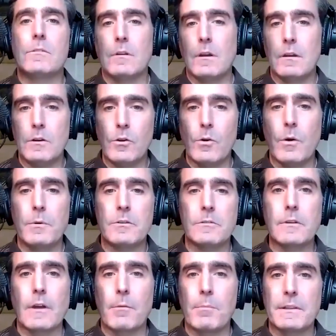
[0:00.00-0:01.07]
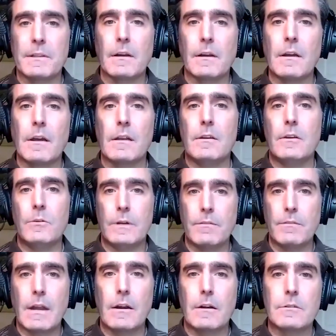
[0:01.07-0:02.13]
And you all were just talking about that continuity
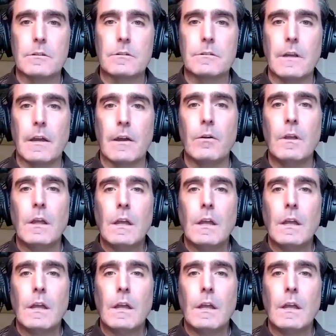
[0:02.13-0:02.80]
of care just now.